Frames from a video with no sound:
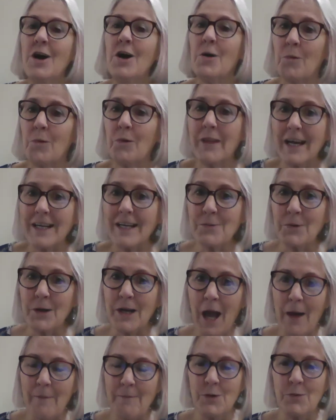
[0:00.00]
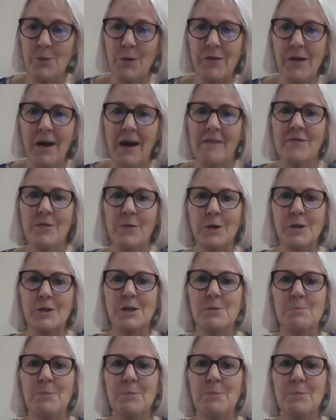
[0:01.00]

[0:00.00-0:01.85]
Well, that's what happened with F words.